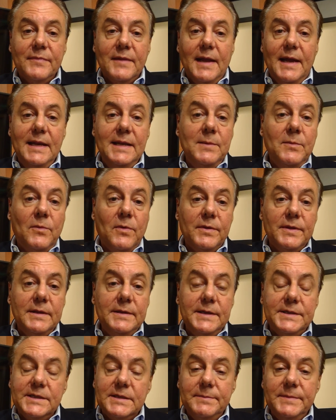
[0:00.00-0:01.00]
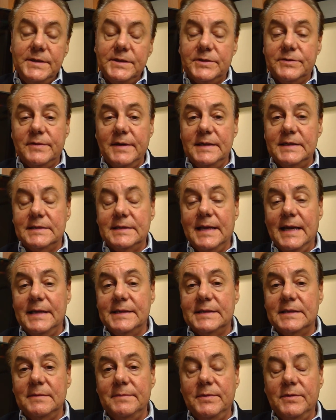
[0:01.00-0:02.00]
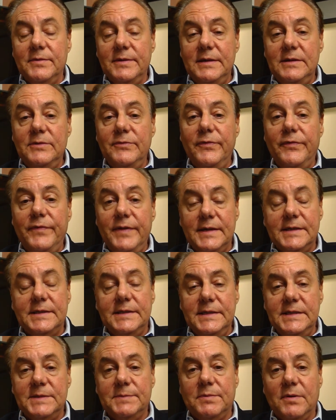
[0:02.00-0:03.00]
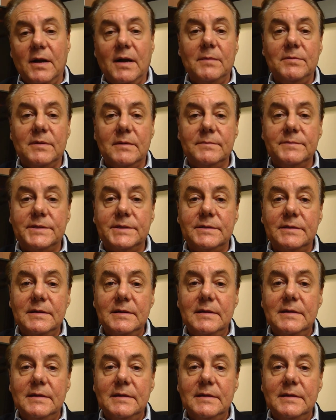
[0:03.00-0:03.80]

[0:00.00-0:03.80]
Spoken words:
any more than this administration has the ability to fix these problems.